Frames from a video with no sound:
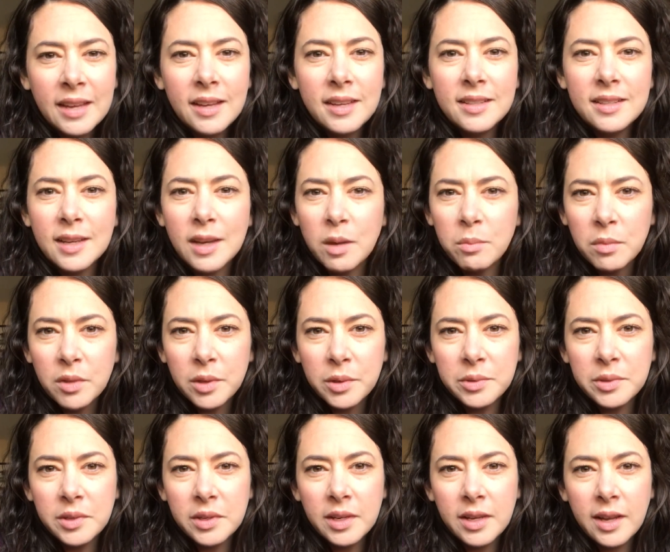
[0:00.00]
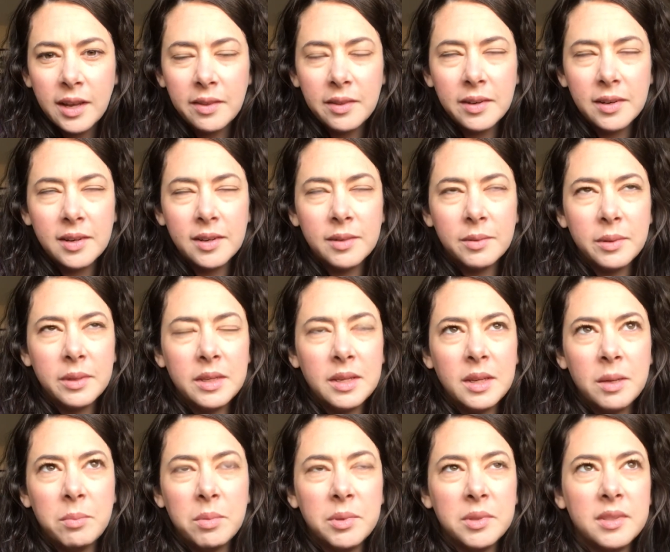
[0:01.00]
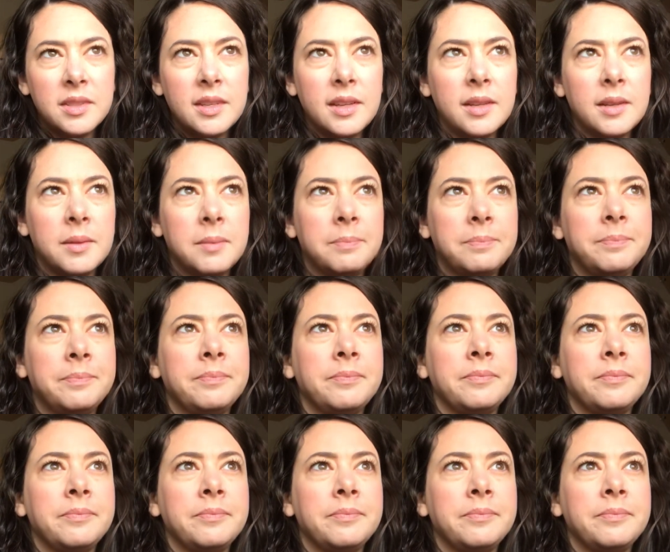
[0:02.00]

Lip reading: to come closer together with nipple stim.